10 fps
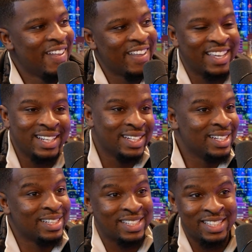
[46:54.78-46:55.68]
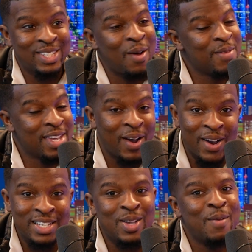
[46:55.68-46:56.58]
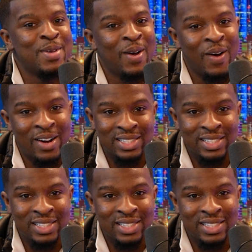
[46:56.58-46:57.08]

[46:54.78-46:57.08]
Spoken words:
good luck, because it's gonna be hard. It's gonna be hard